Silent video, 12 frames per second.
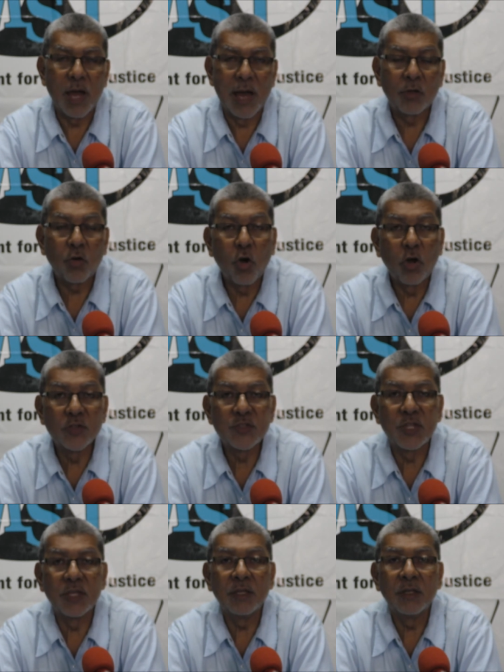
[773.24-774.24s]
are
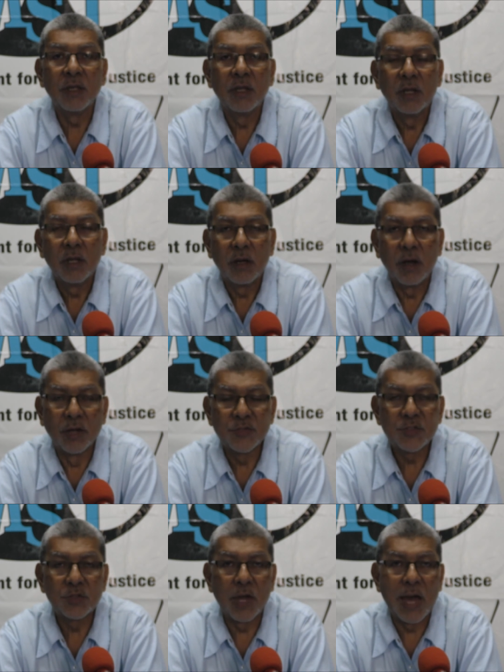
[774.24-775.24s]
causing
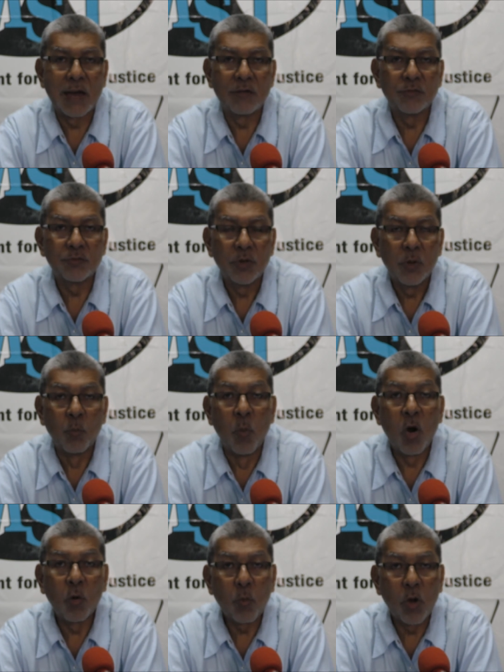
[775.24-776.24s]
us to have
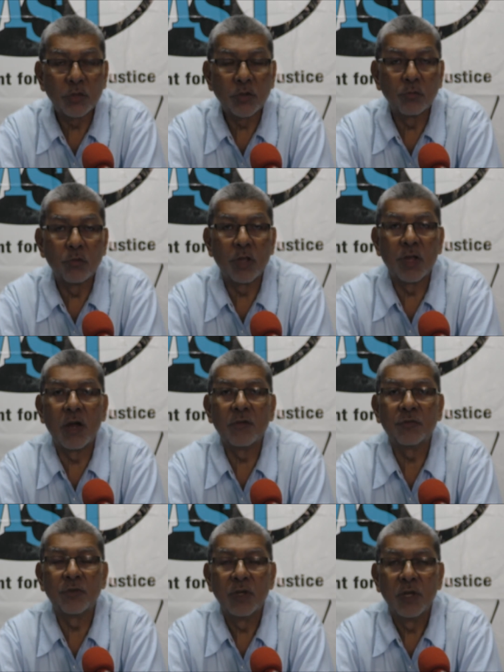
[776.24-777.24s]
more water
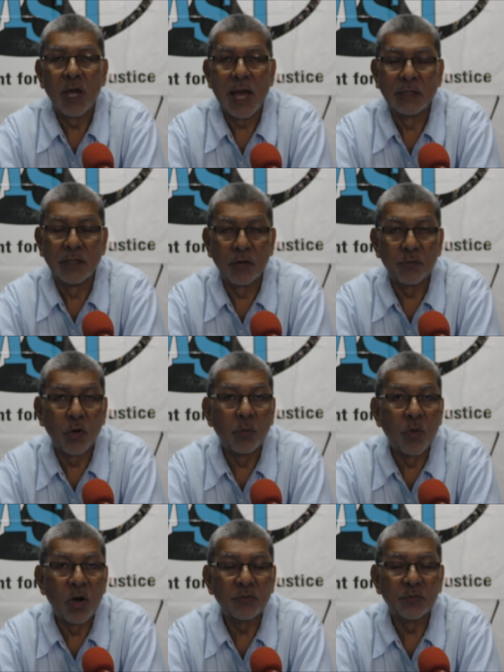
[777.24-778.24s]
runoff and therefore
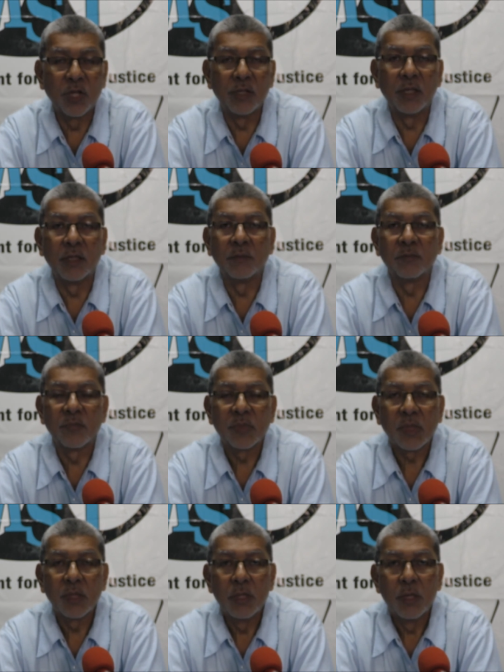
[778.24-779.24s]
more flooding.
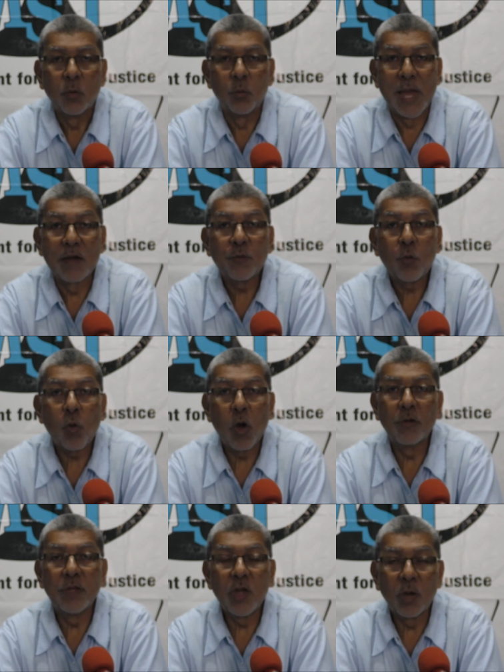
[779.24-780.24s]
We have
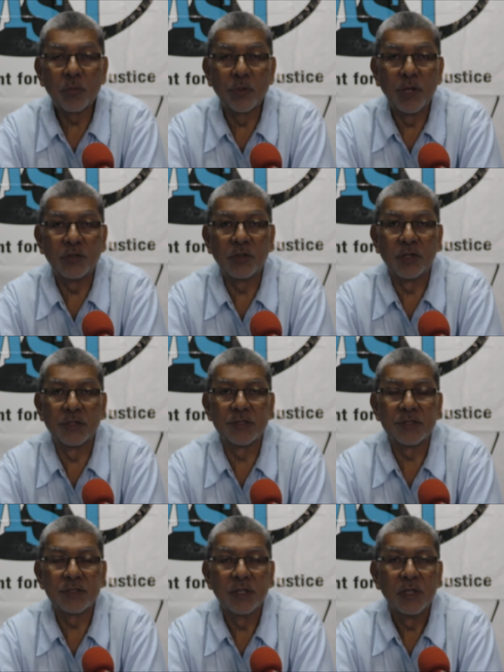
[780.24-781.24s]
quarry
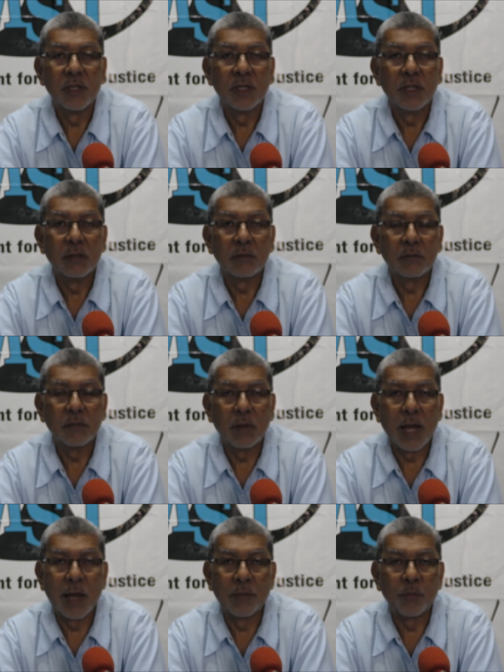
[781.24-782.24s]
operators
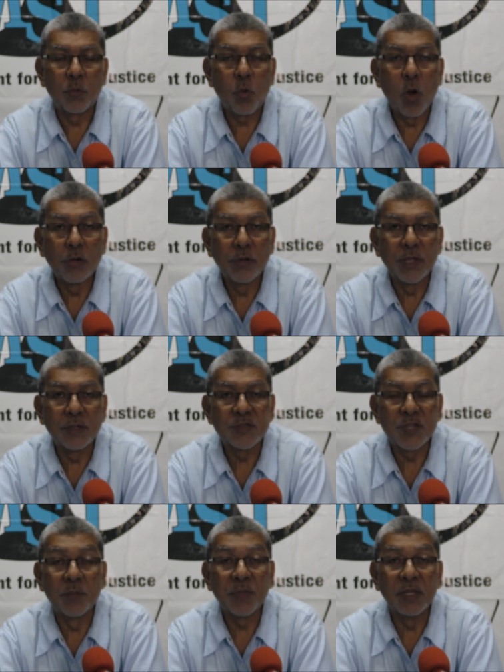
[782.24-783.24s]
um, quarrying,
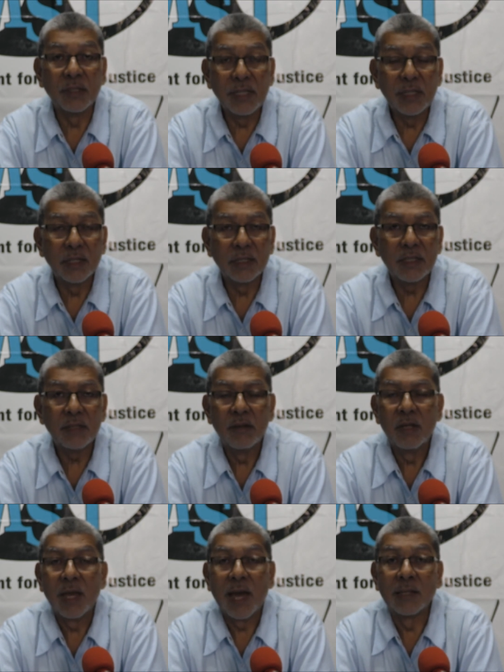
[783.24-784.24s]
some illegally
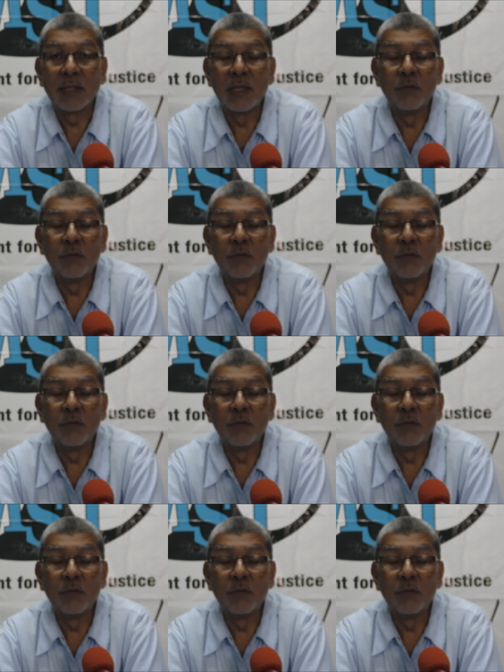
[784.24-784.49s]
and